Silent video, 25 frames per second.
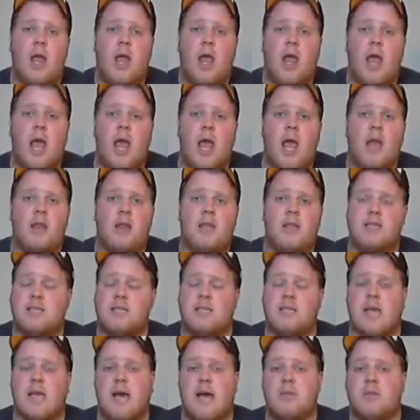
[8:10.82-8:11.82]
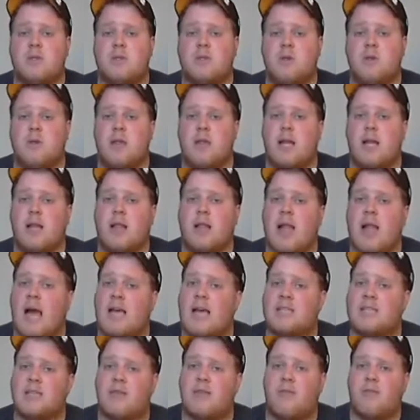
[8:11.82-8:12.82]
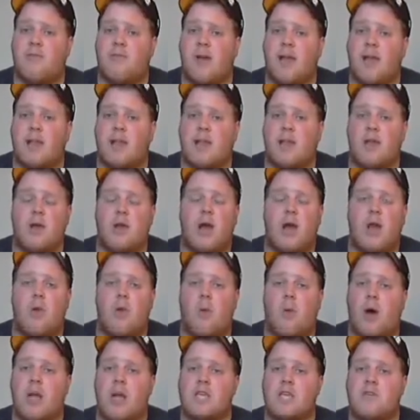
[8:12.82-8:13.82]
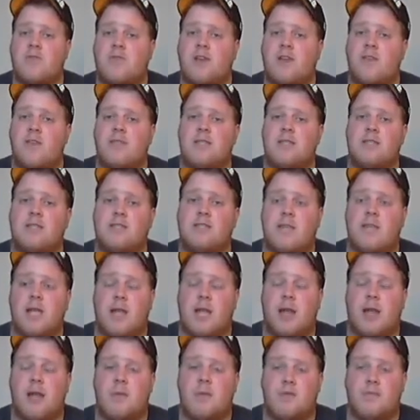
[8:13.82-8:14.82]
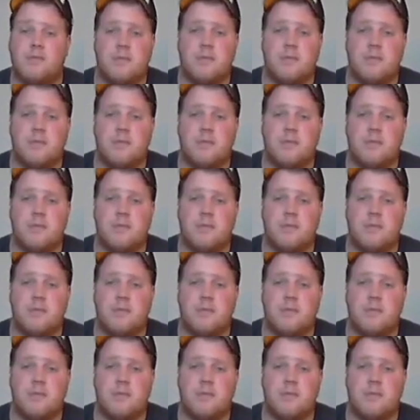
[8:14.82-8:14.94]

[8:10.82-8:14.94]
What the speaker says: And this is absolutely a classic fight that you got to watch if you haven't seen it.